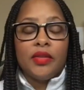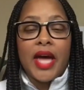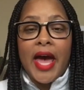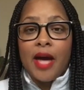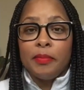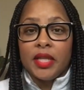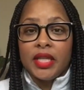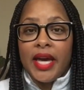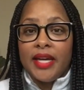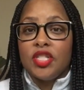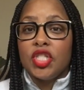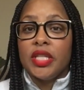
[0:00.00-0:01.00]

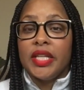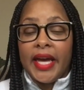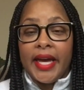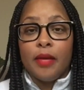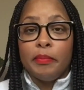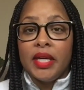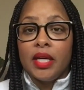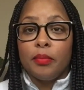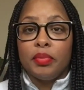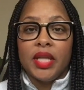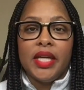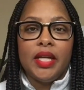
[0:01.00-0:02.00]
application can be
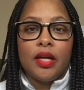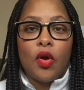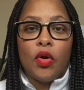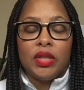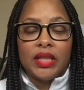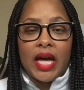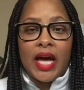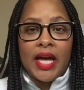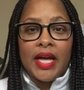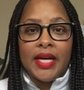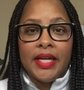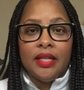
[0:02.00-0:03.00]
completed
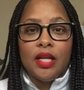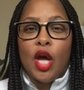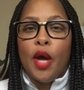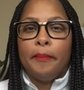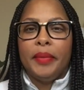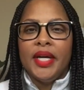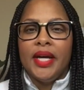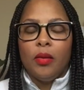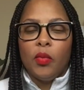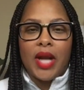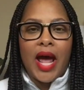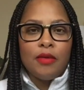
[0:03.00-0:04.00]
online, but when
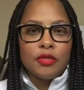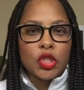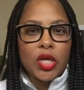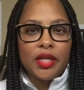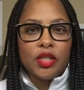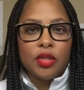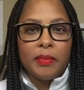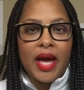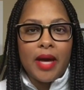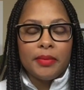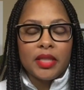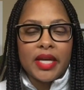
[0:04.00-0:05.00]
I was trying to do my
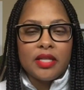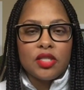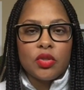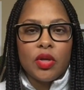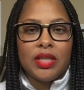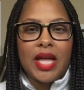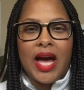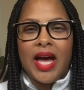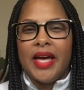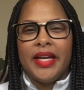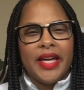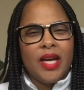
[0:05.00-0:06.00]
application online,
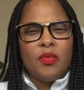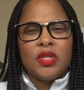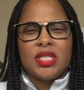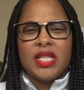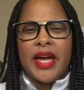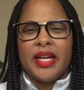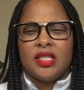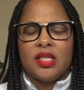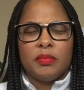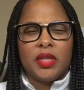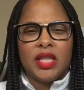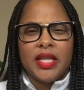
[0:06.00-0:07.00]
it was like some
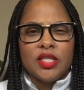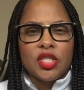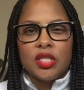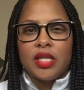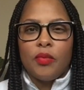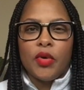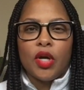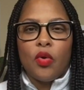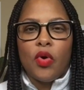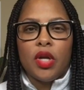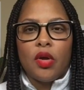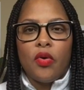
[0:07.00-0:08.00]
glitches that were
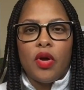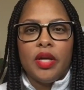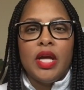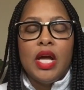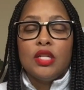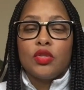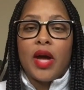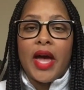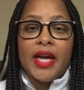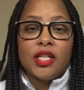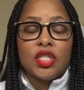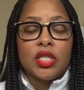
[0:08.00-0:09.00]
going on. So I
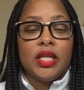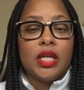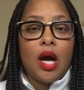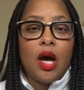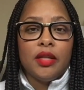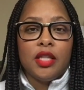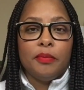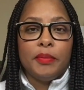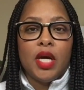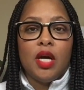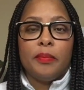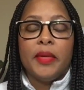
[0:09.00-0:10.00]
actually called them up.